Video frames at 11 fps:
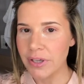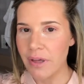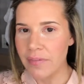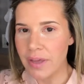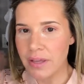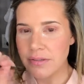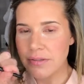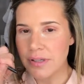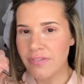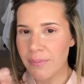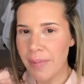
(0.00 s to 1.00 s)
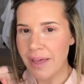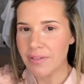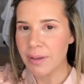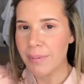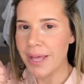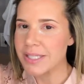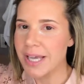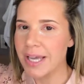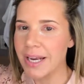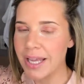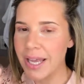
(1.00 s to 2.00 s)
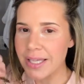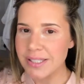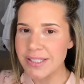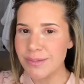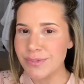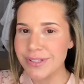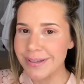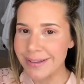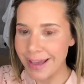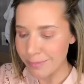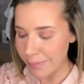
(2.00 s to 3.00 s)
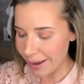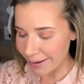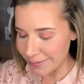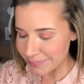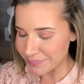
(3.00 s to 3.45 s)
on the ends if I'm having a bad day and I can't seem to get my